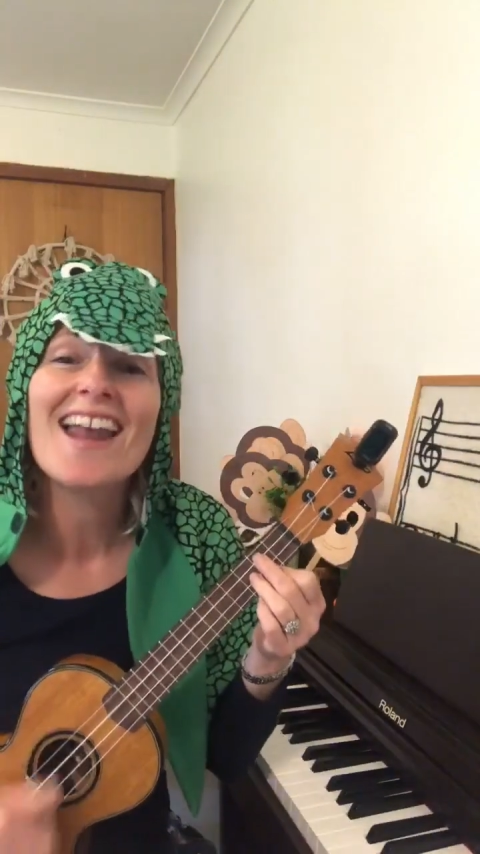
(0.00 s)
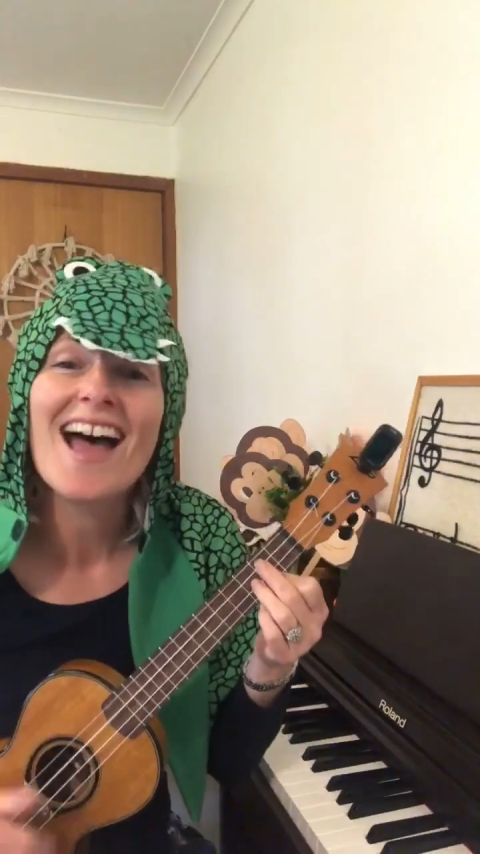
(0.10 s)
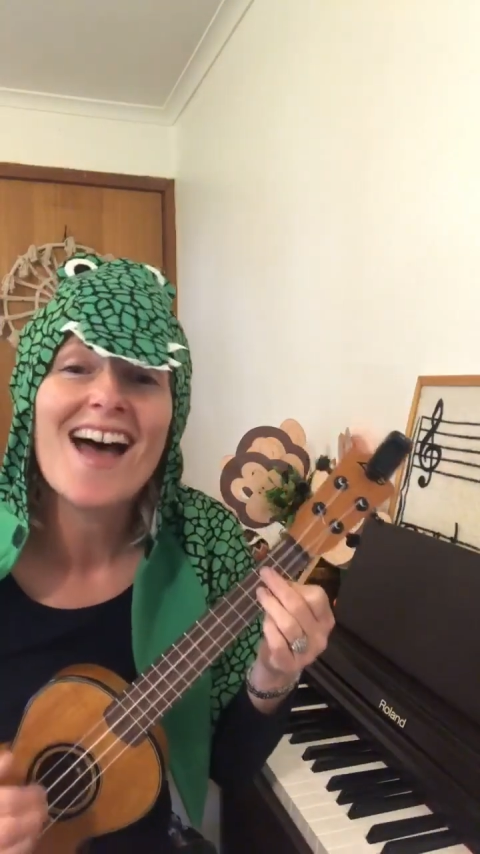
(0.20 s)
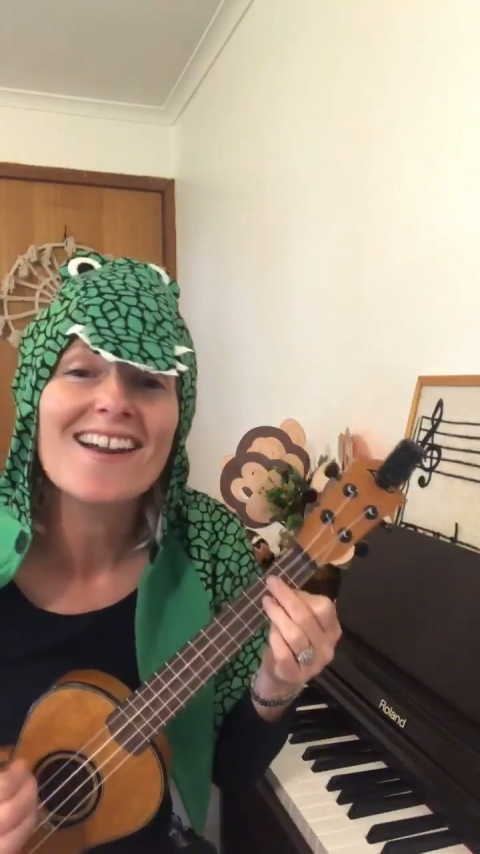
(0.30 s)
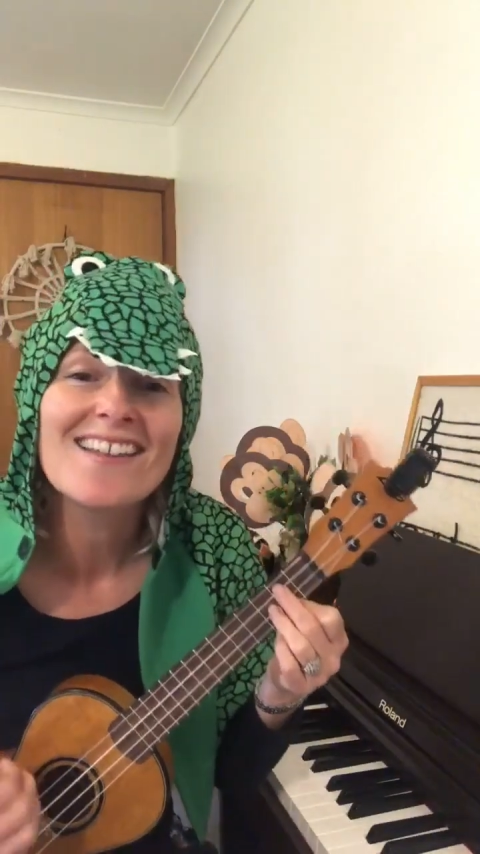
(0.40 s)

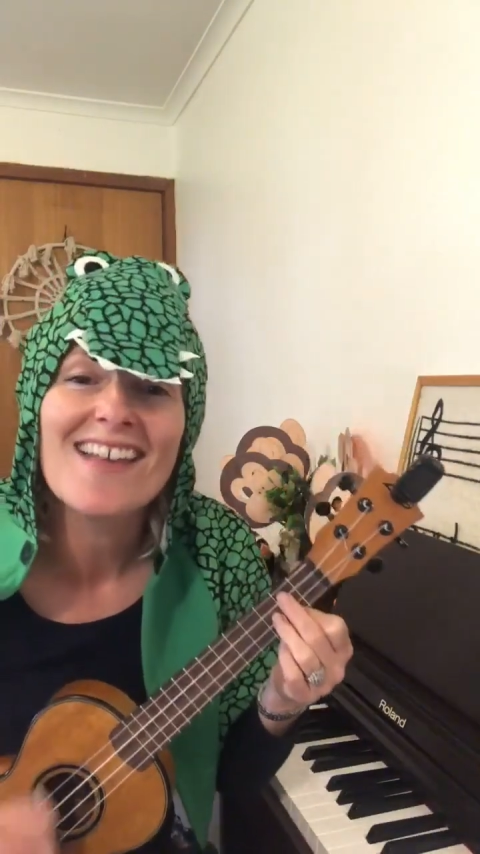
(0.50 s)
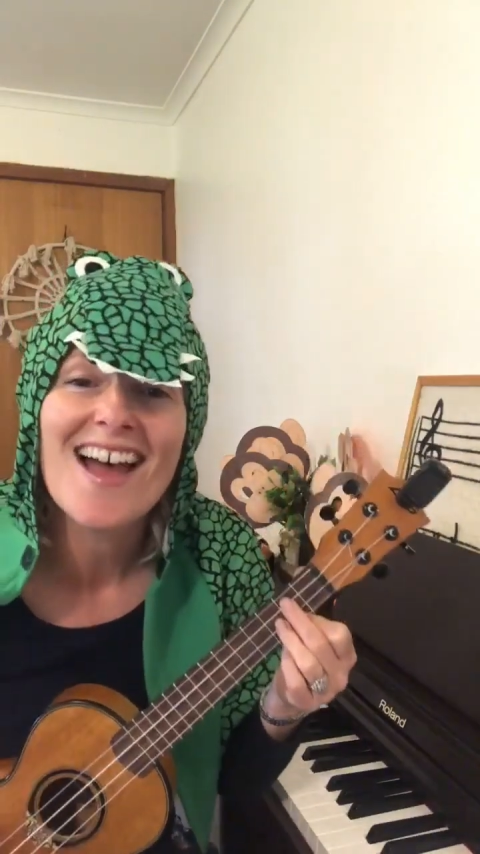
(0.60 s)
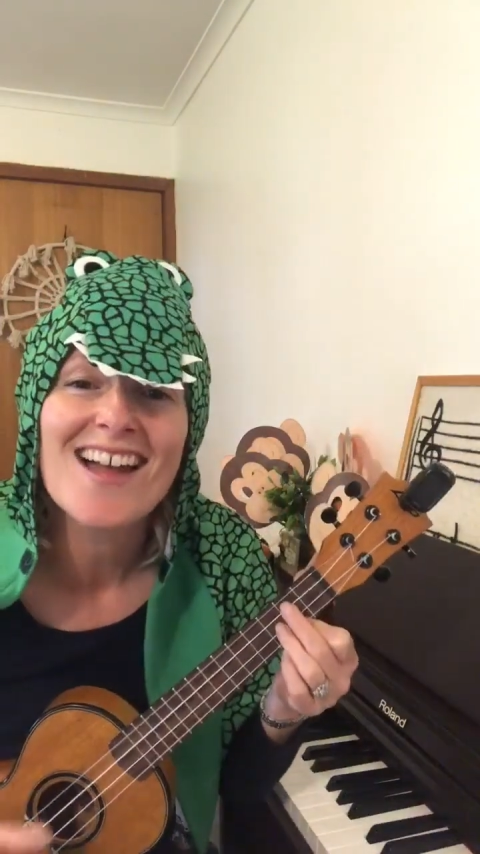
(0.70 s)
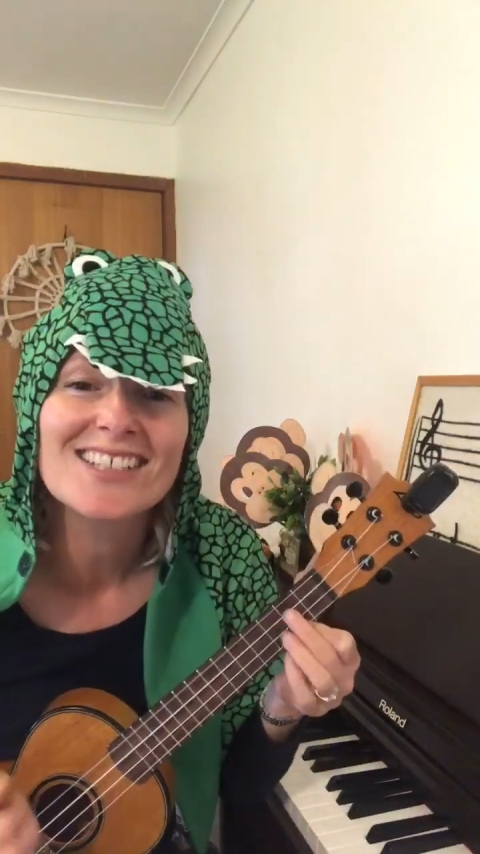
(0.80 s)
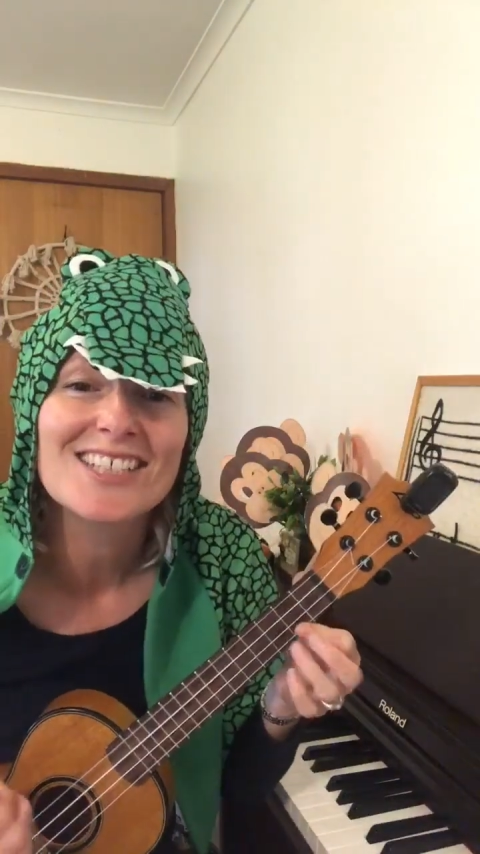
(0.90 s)
out of
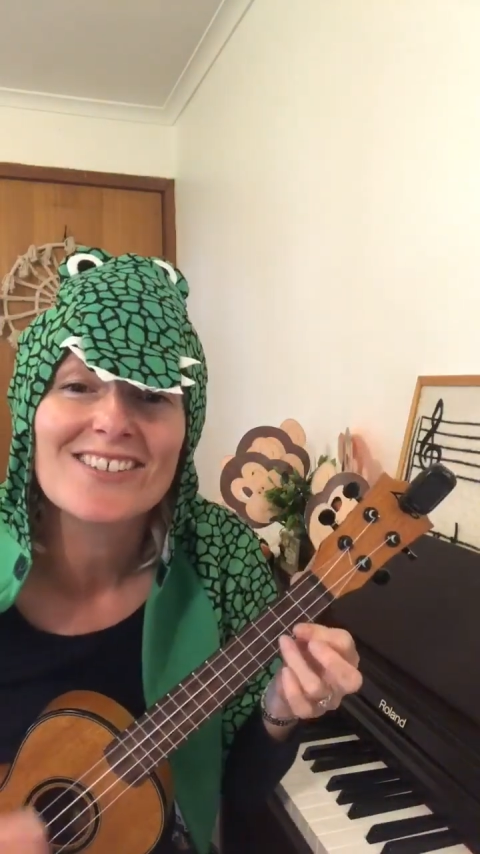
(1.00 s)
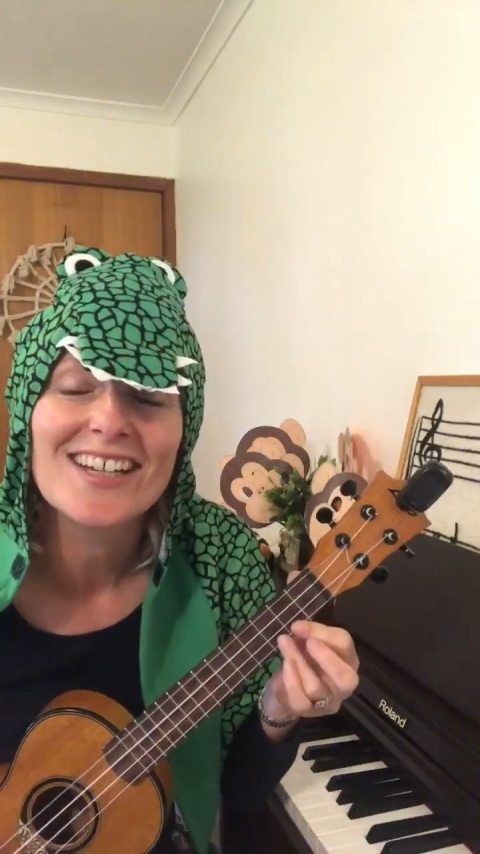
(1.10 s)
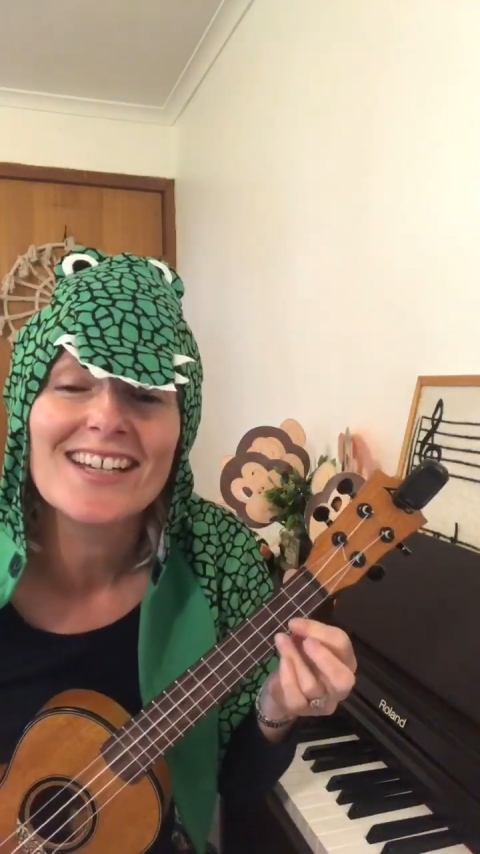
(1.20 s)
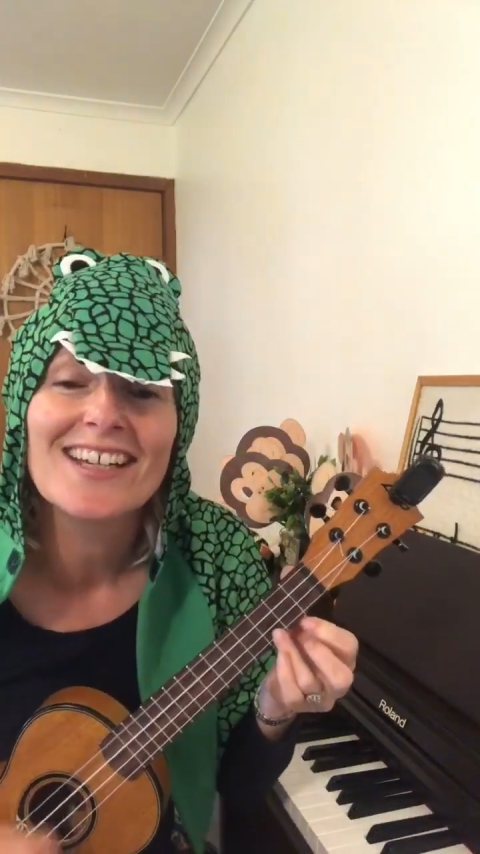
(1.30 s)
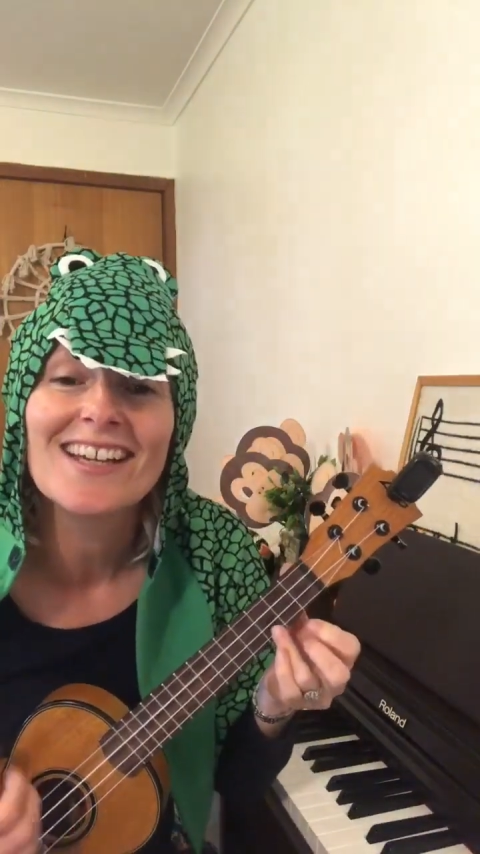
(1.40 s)
that
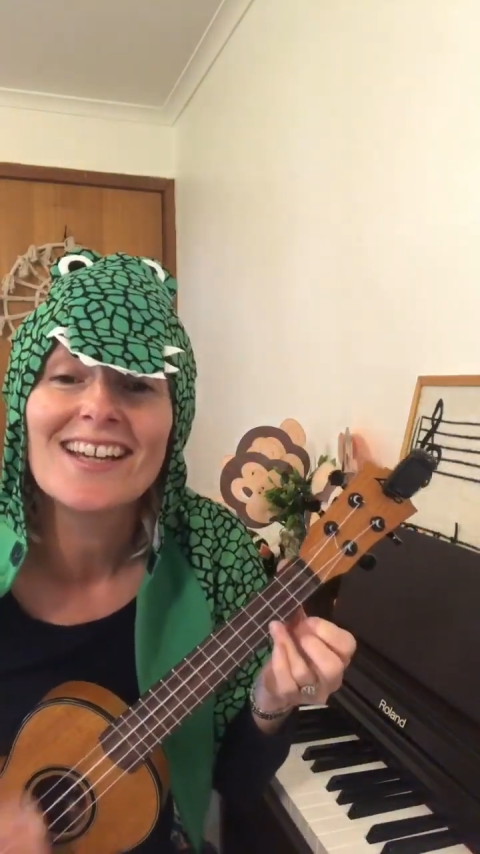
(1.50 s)
tree.